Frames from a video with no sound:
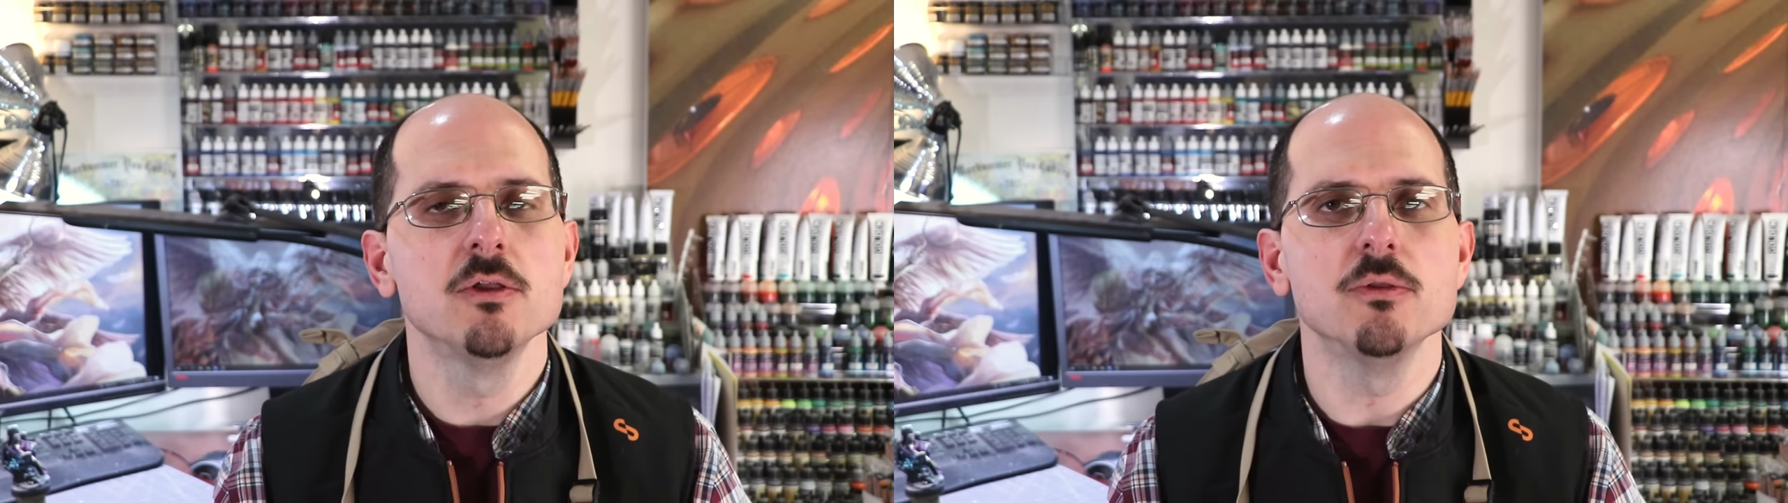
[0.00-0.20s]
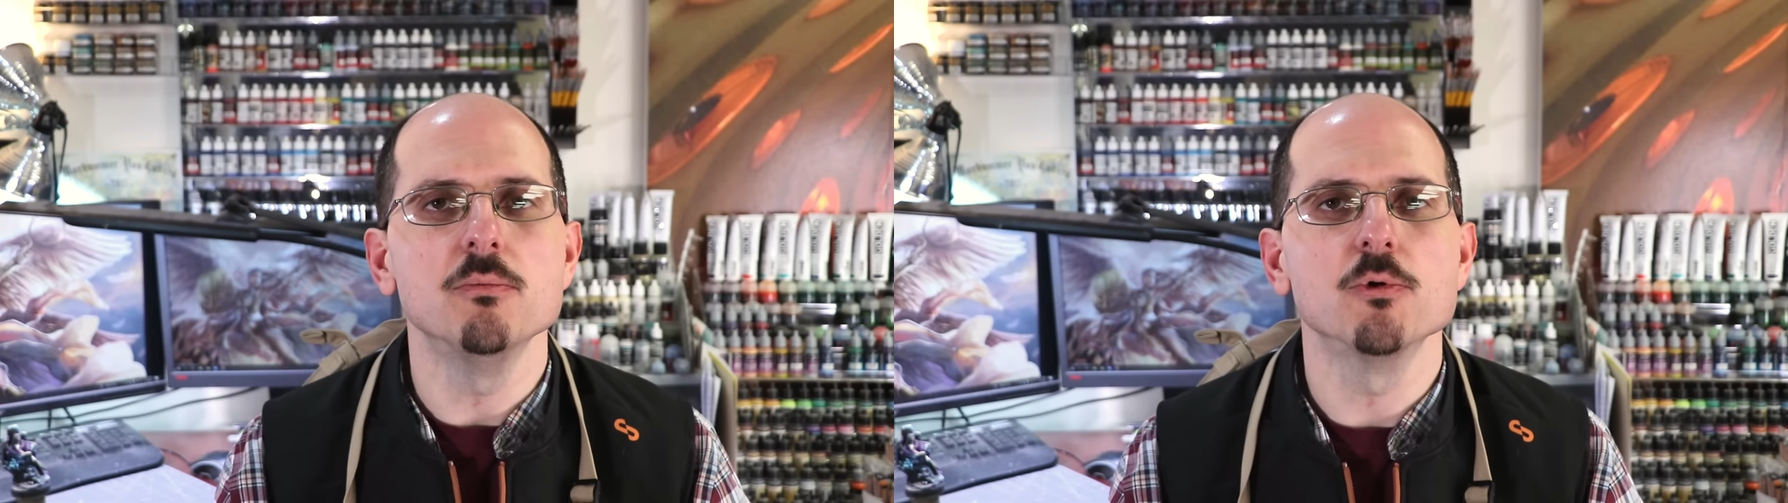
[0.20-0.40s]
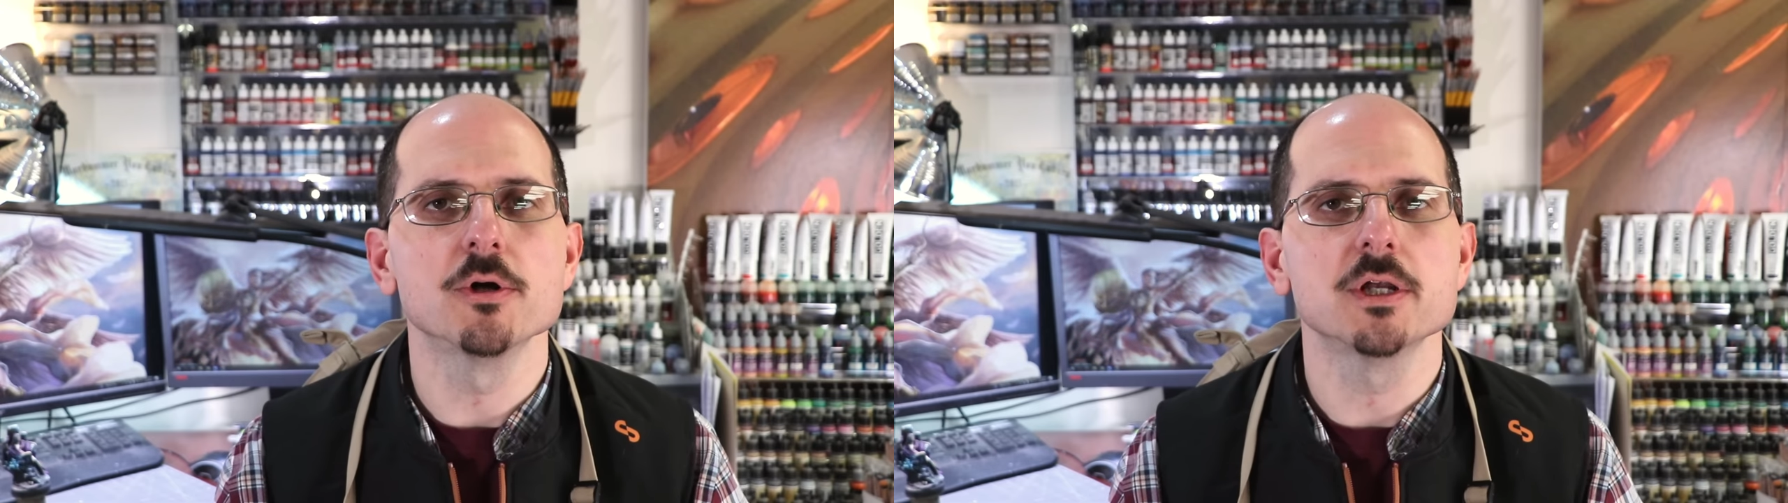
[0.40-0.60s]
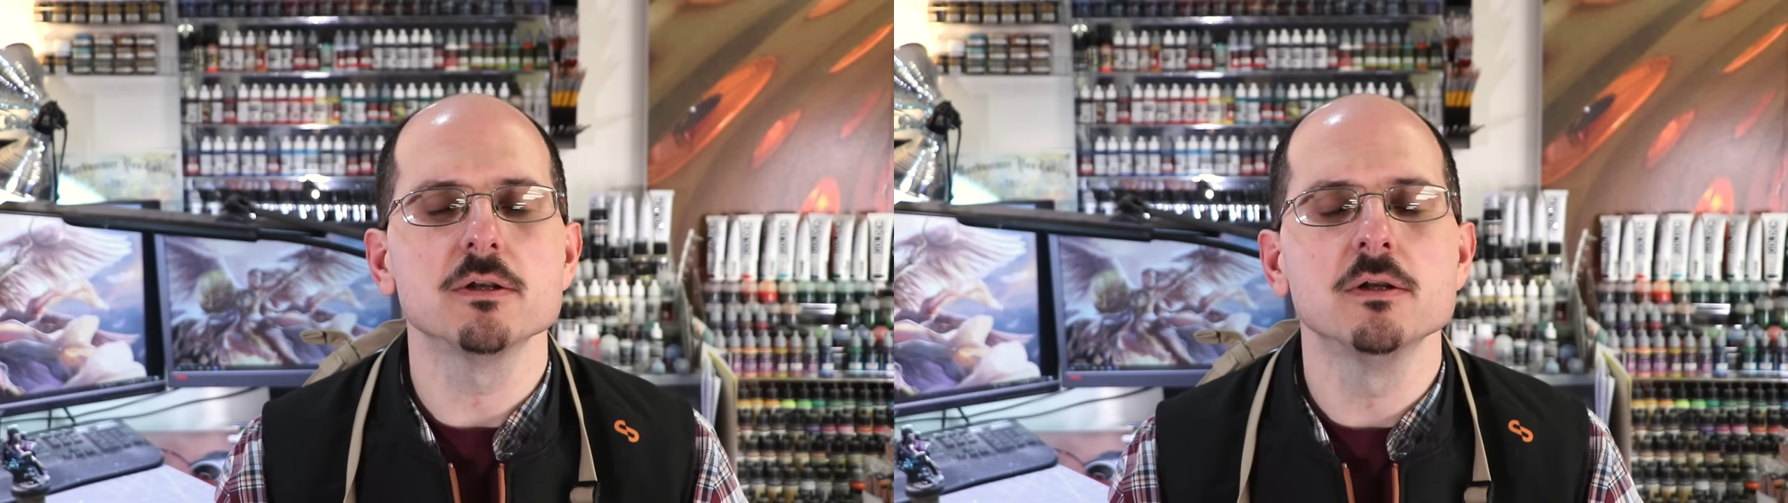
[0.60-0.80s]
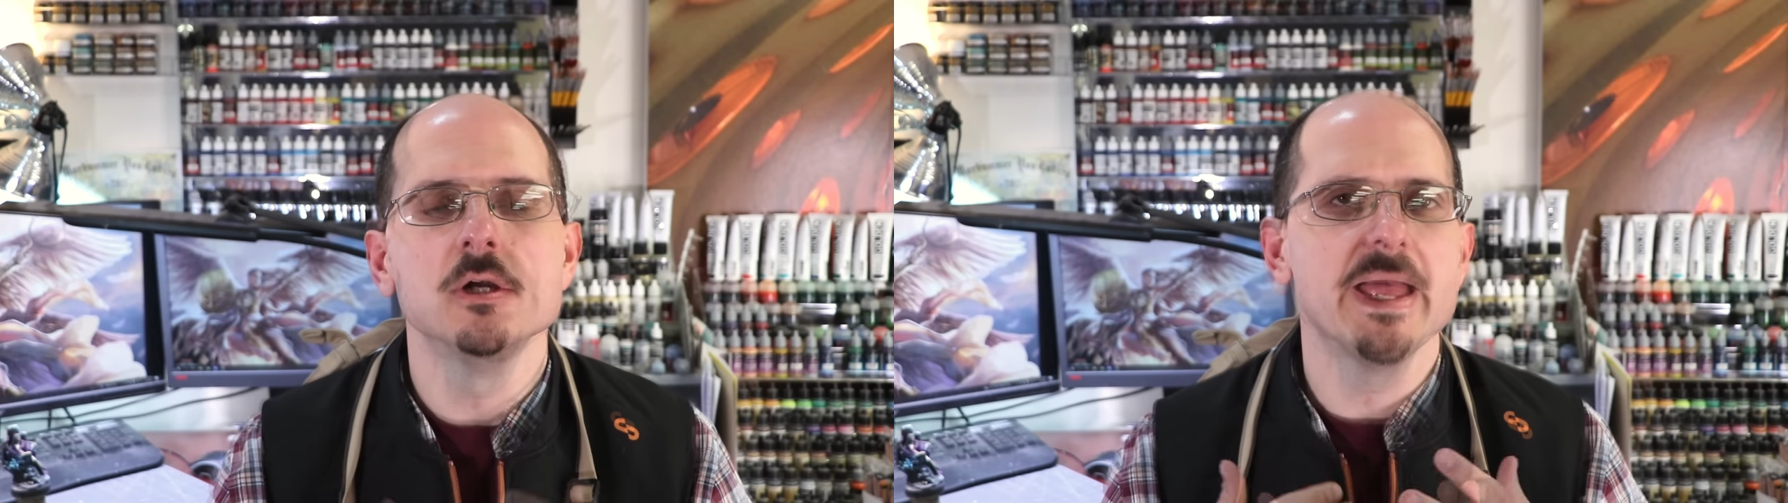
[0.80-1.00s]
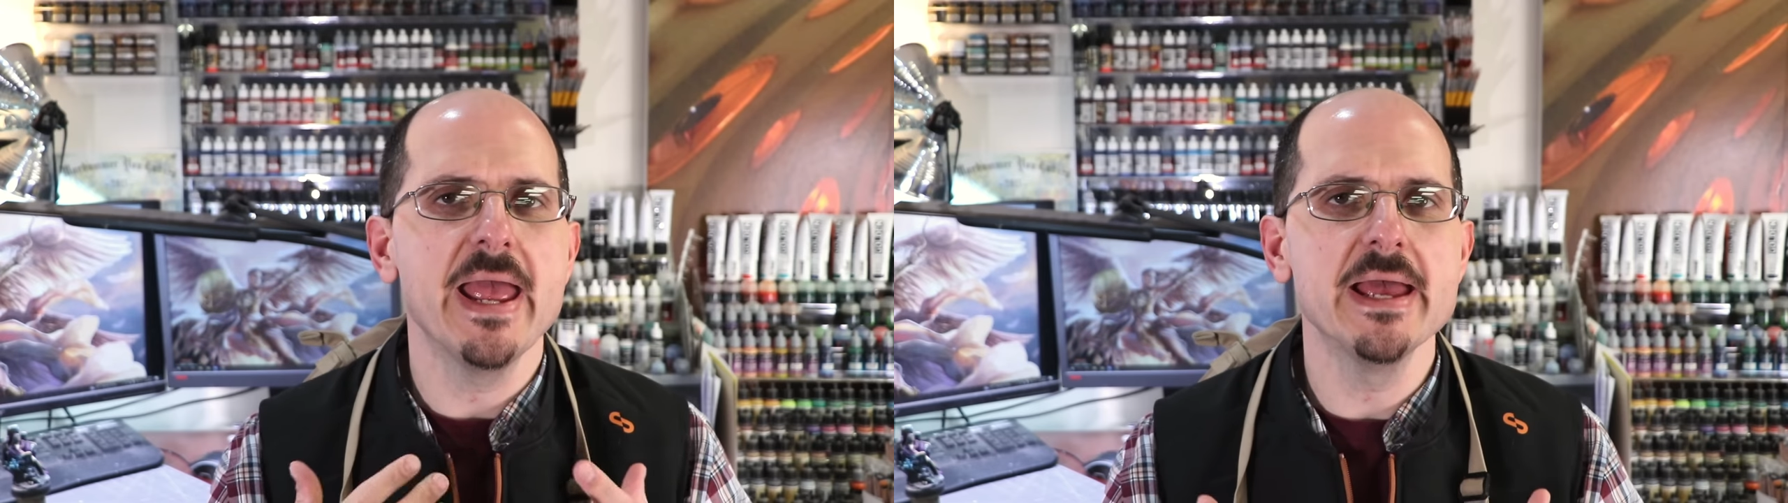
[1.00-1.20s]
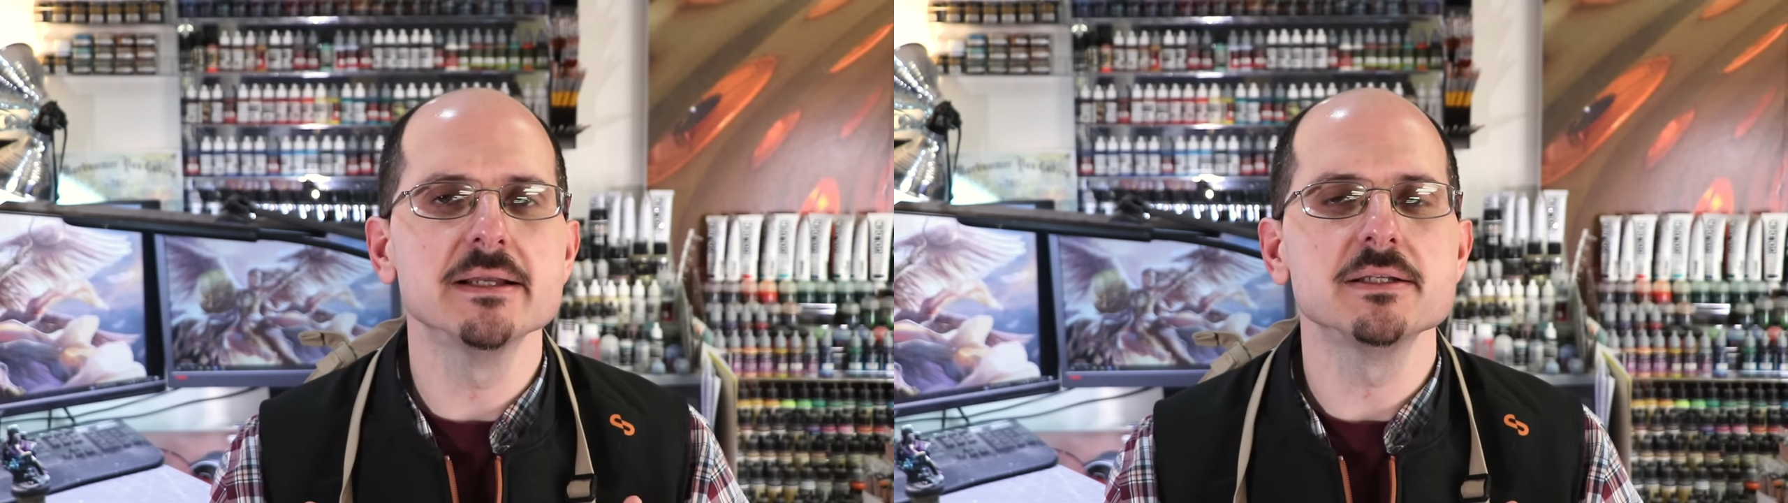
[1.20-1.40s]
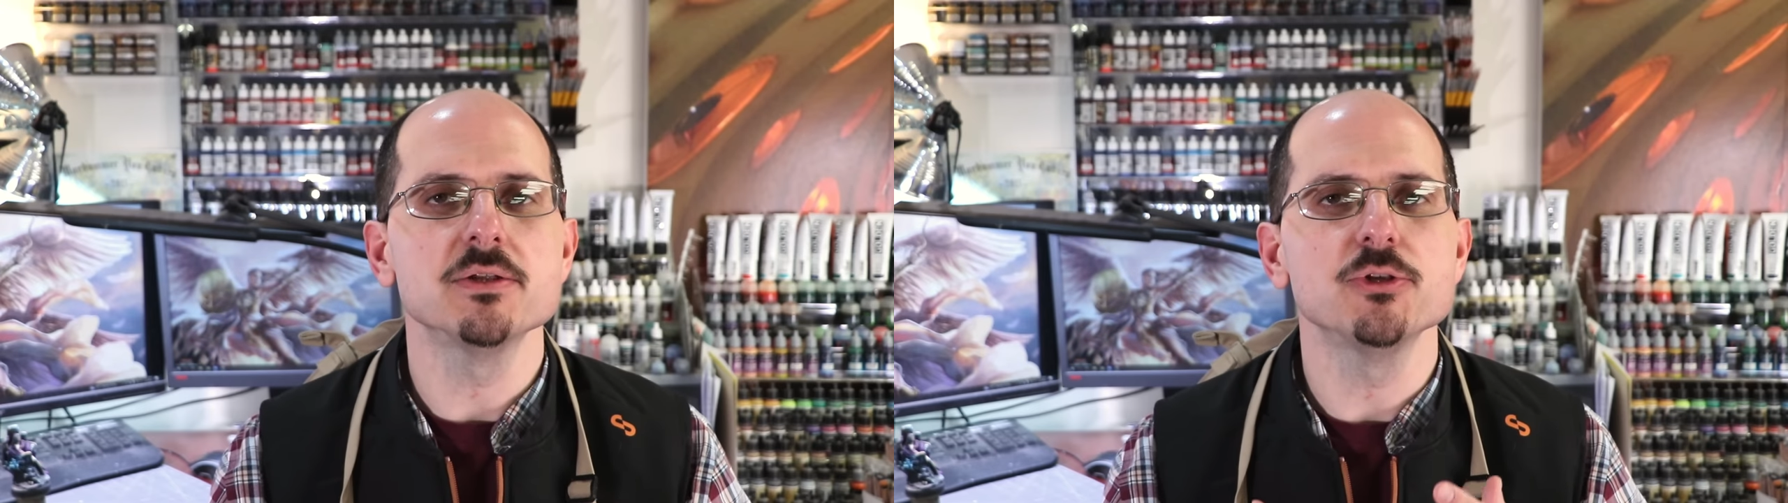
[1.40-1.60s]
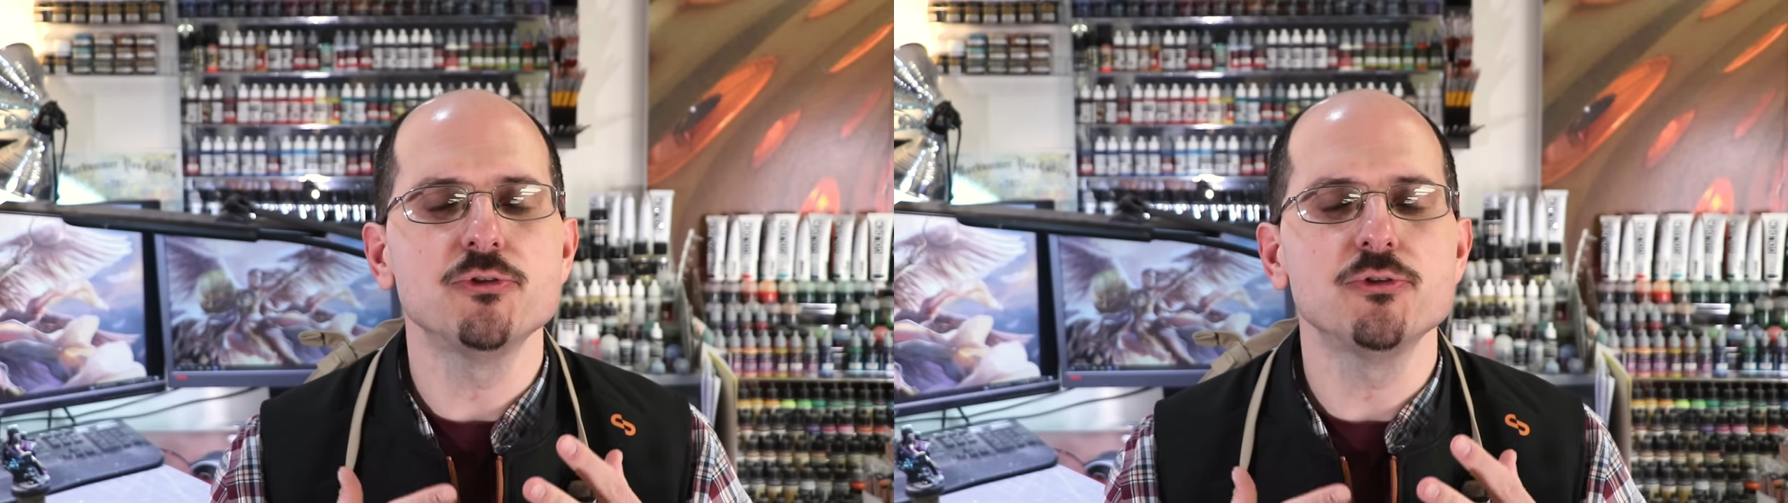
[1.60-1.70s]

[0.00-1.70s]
the Morrigan, and